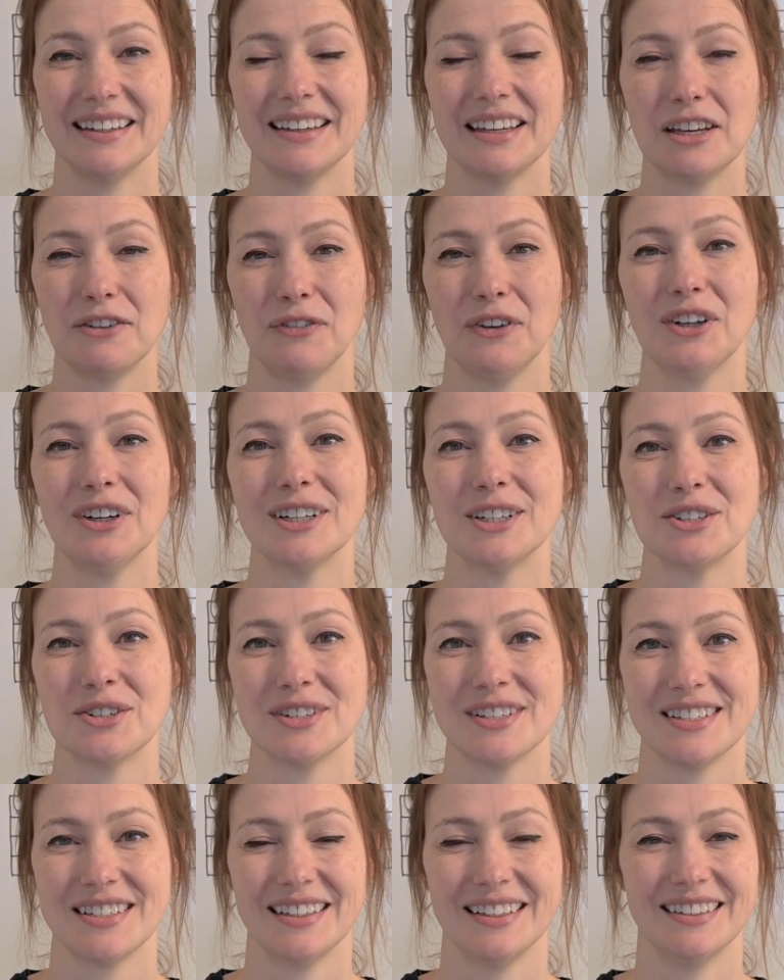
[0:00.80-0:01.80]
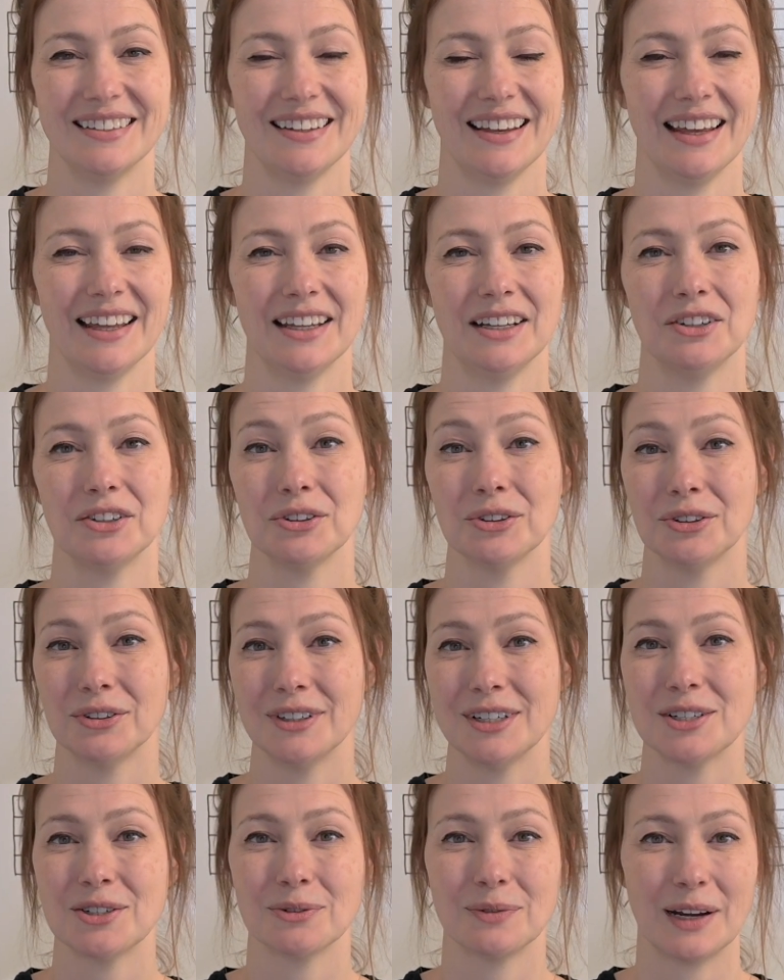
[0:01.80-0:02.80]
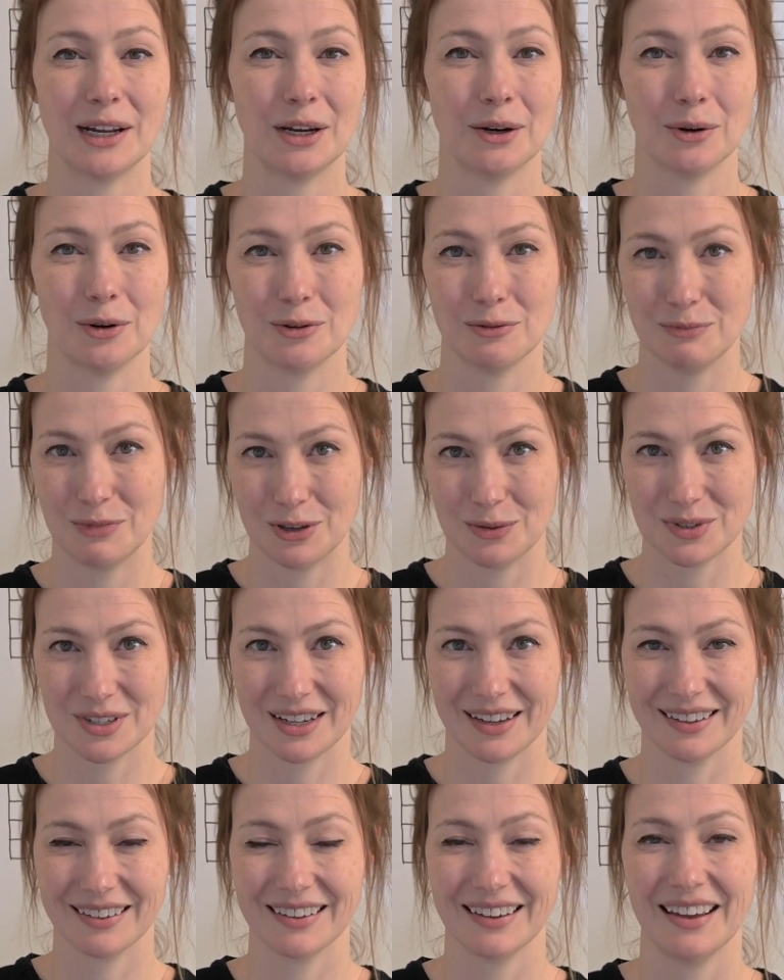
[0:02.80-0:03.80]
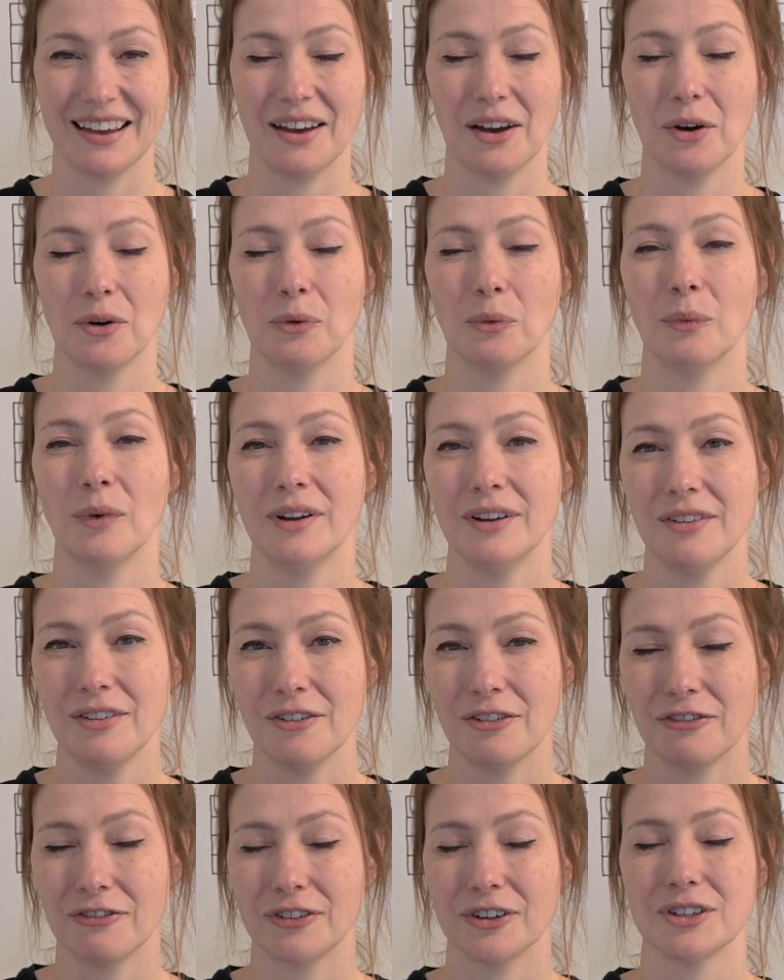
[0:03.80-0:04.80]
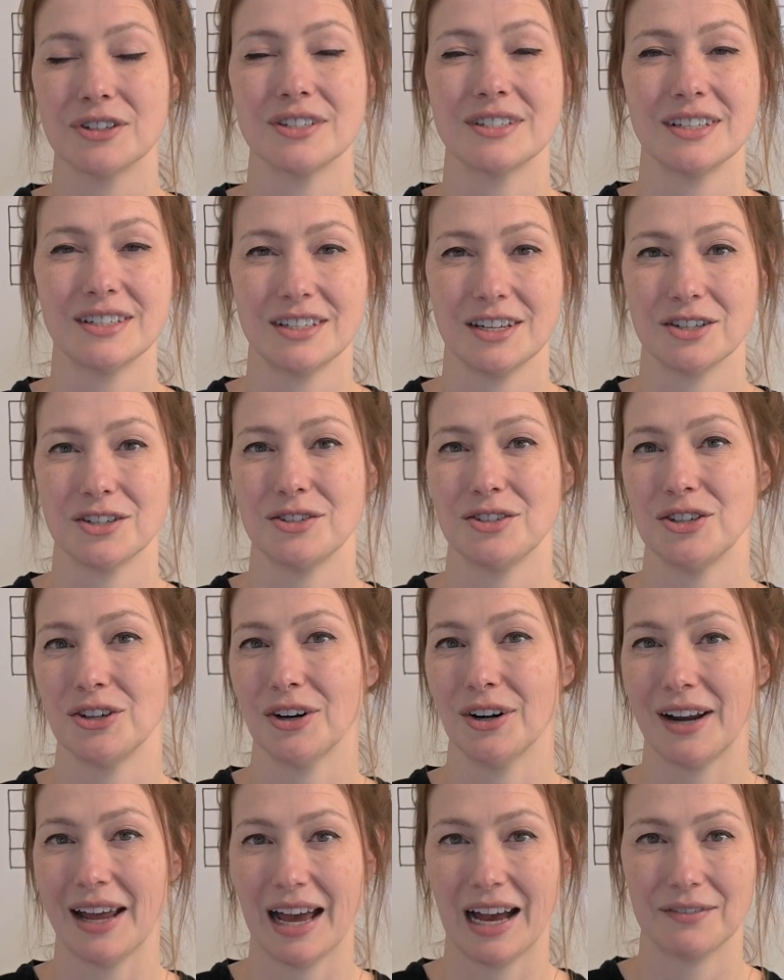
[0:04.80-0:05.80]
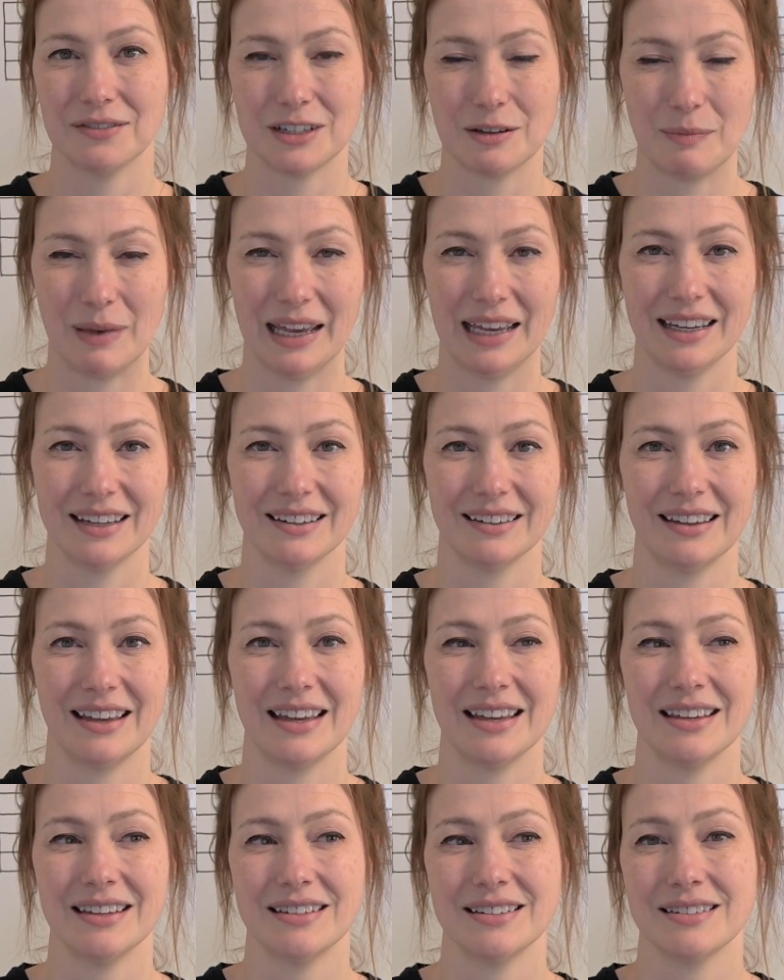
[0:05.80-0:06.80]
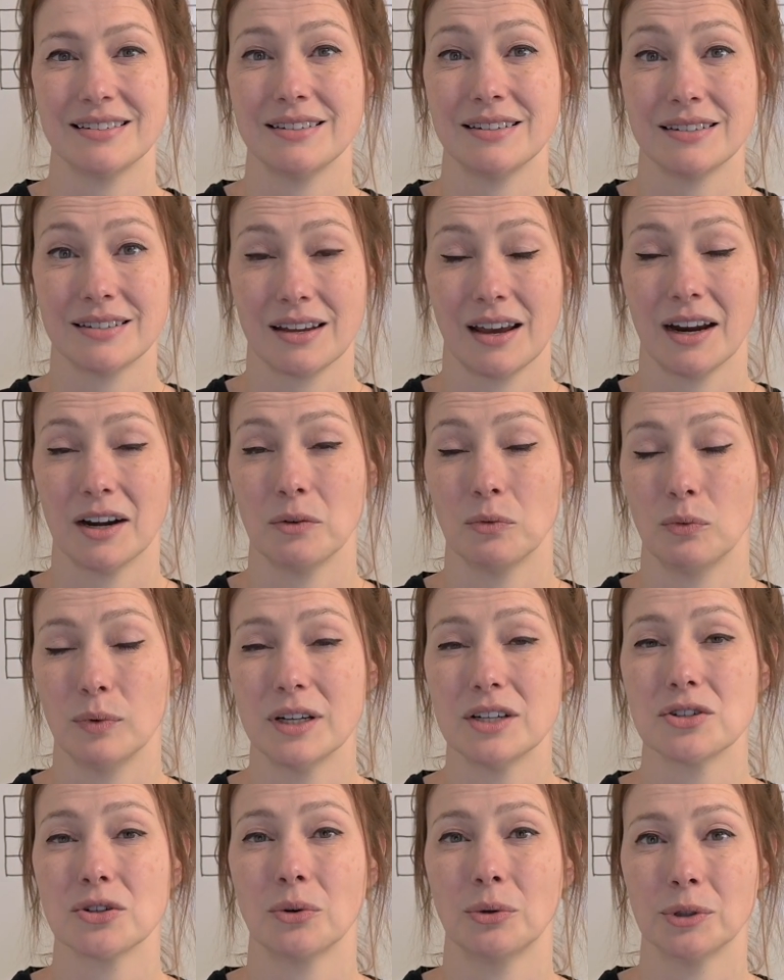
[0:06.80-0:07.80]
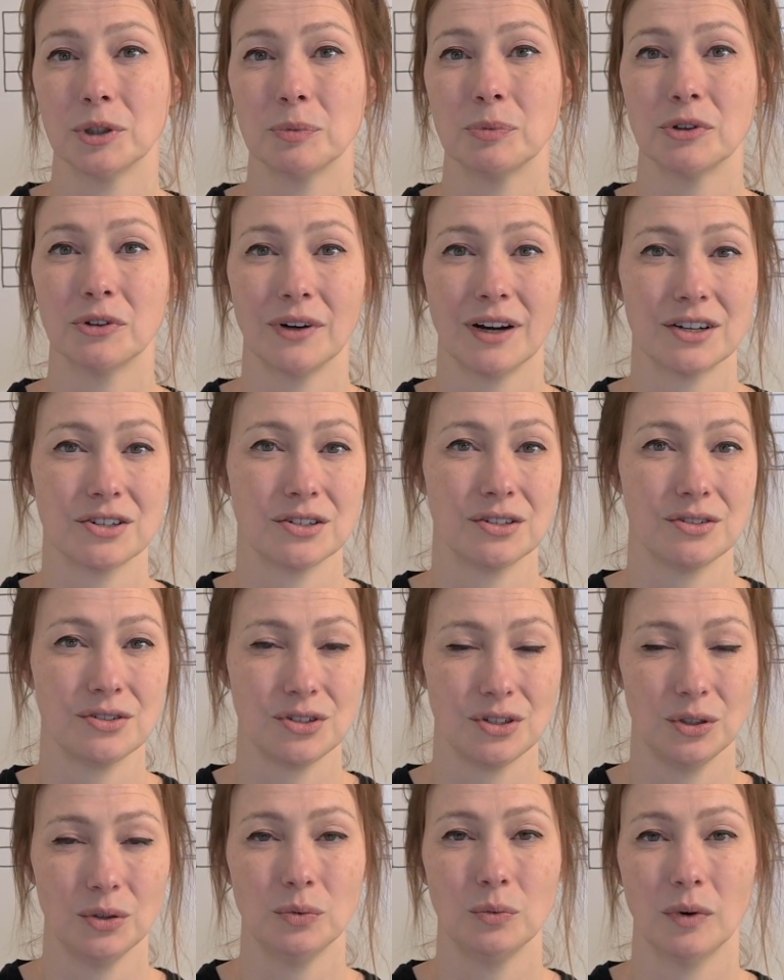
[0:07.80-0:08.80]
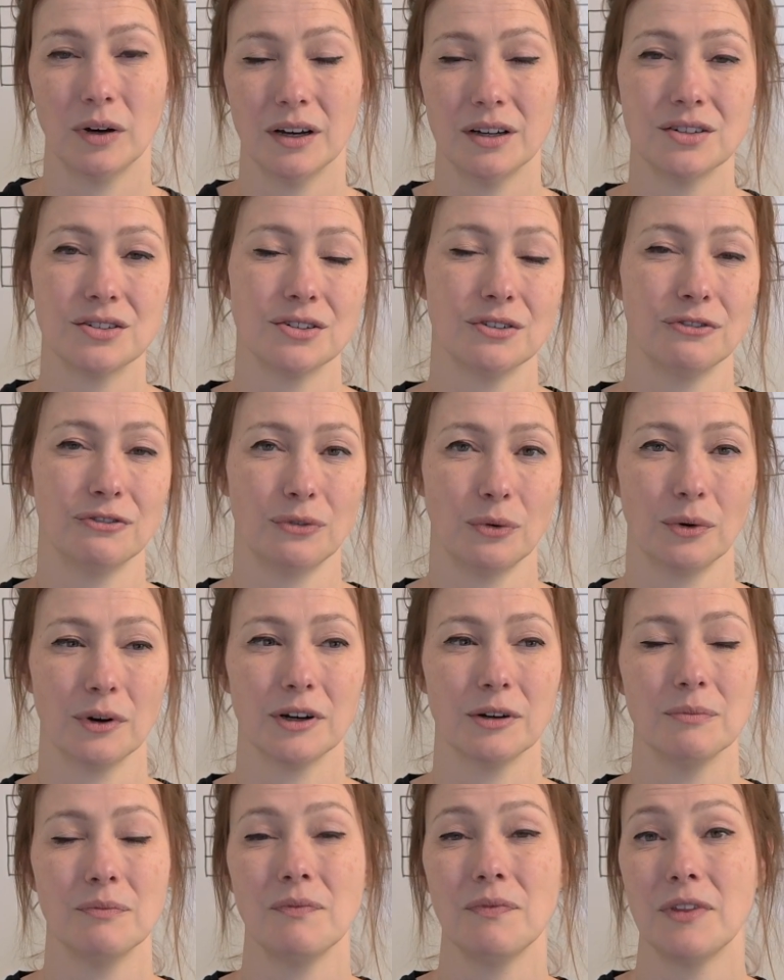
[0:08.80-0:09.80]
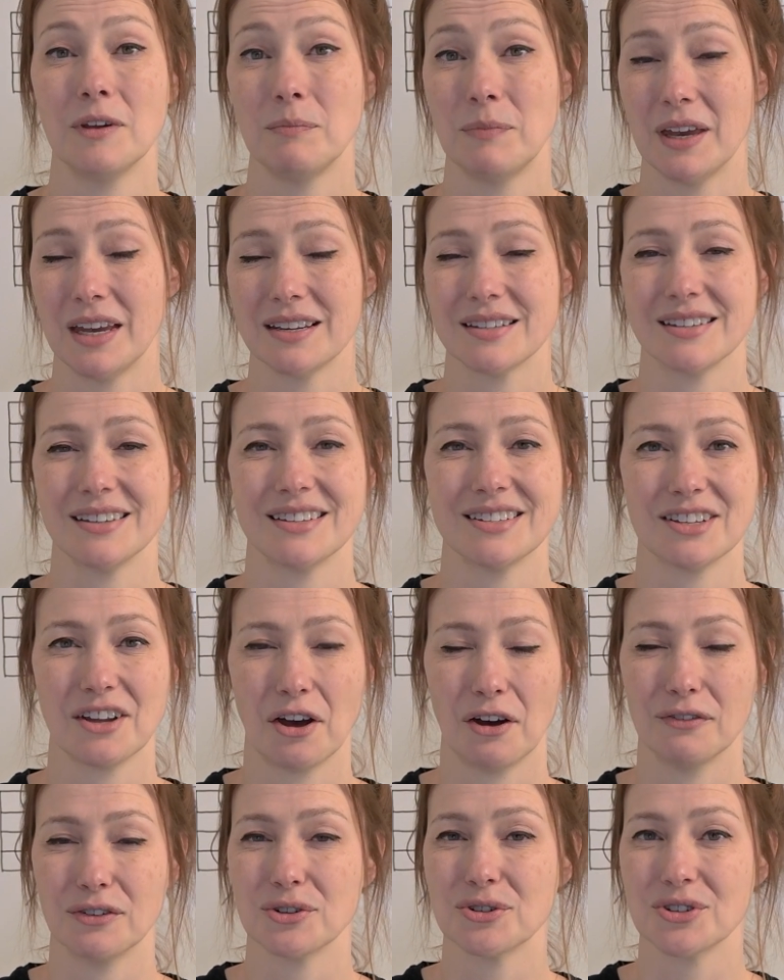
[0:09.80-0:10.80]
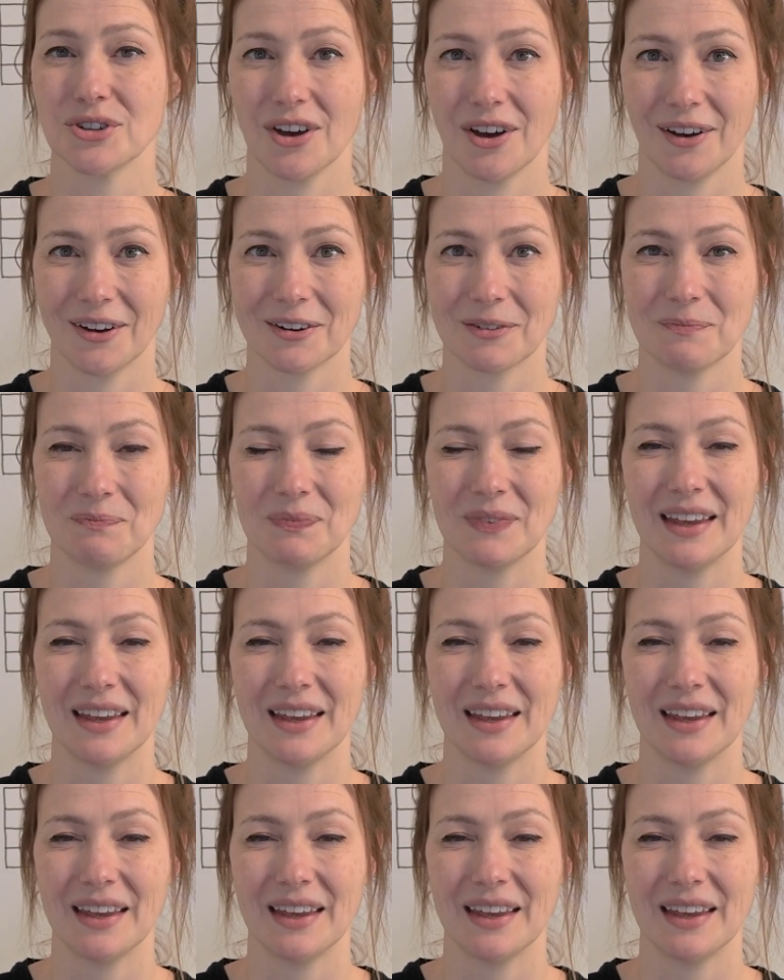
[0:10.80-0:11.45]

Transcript: If you're interested in learning to write your own music, one of the first decisions you're going to have to make is decide which chord progressions you want to form the basis of your song.